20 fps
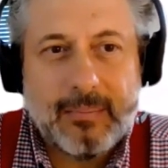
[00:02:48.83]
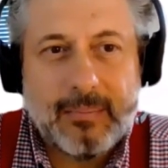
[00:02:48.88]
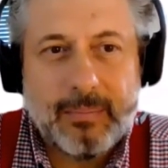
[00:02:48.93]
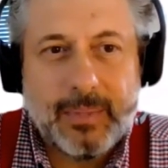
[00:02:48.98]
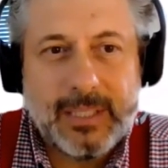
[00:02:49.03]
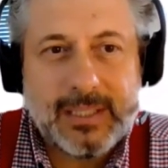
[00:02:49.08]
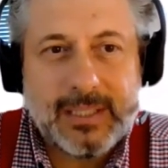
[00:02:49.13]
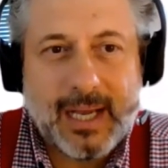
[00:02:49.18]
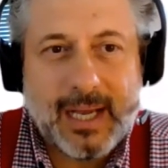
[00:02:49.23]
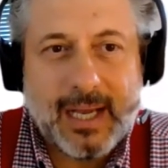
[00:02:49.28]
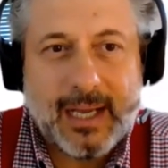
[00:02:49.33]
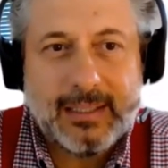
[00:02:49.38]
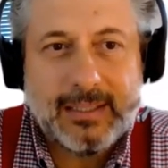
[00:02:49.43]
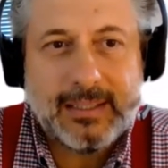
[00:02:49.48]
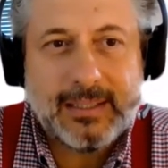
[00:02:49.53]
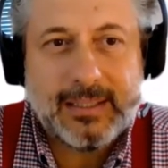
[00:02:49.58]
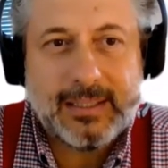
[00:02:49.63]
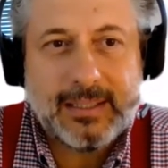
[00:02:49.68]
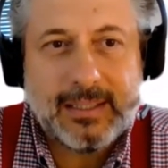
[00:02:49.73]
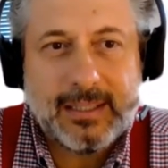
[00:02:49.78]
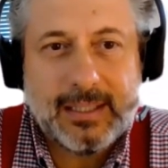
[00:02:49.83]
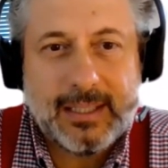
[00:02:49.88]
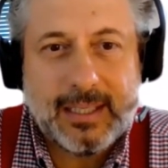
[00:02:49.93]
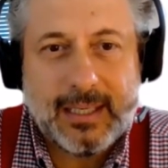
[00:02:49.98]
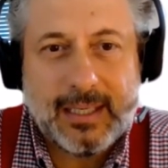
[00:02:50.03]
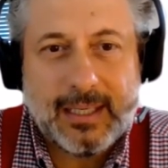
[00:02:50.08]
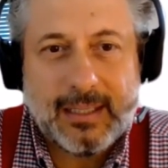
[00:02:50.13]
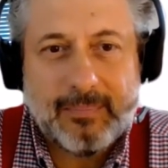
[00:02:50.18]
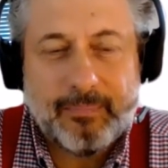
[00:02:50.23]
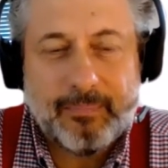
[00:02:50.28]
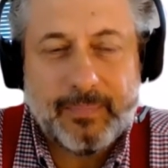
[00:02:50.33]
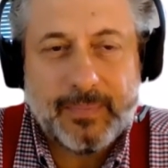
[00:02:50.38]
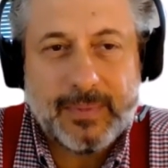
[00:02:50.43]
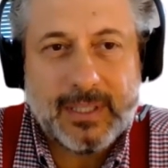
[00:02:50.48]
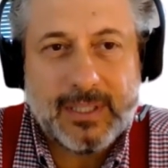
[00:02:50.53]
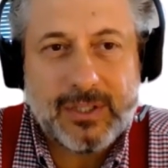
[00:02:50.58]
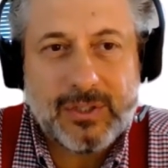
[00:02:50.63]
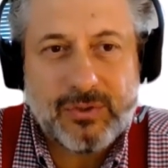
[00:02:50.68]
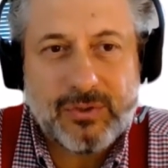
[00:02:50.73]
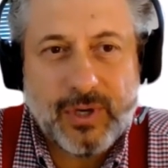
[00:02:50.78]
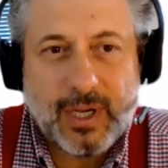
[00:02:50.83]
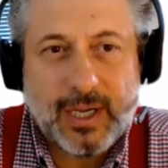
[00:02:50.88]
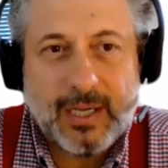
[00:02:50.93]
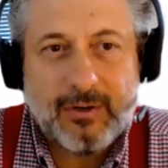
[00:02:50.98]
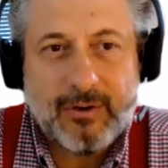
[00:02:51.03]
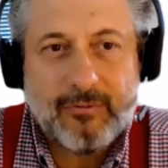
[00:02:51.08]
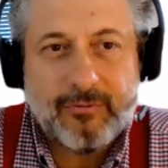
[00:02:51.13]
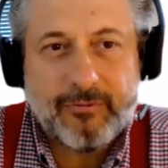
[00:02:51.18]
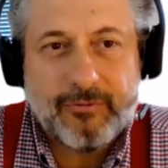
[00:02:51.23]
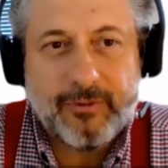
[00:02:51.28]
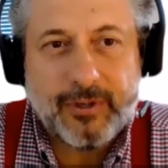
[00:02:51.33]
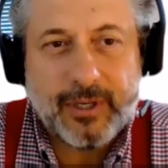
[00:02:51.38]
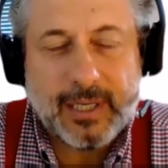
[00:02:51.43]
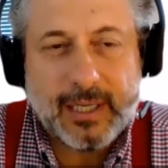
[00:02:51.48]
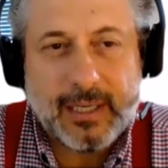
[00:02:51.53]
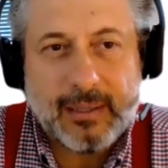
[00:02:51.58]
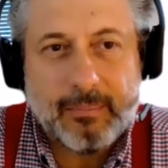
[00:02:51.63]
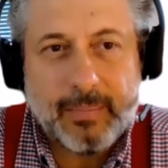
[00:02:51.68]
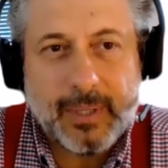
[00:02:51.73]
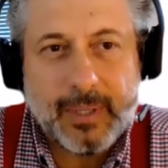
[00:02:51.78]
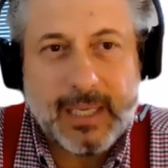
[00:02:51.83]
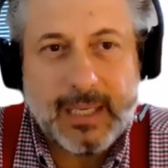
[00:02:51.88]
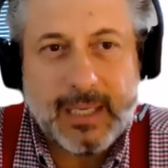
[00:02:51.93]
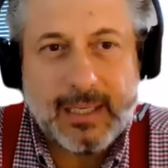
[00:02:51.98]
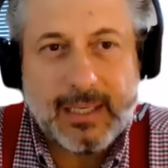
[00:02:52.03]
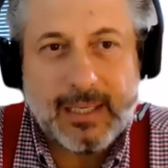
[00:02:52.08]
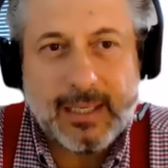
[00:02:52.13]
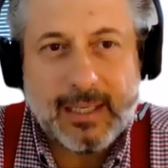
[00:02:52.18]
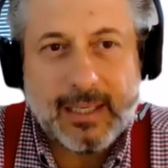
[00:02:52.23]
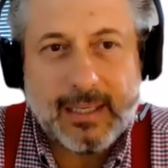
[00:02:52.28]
besides the strain of being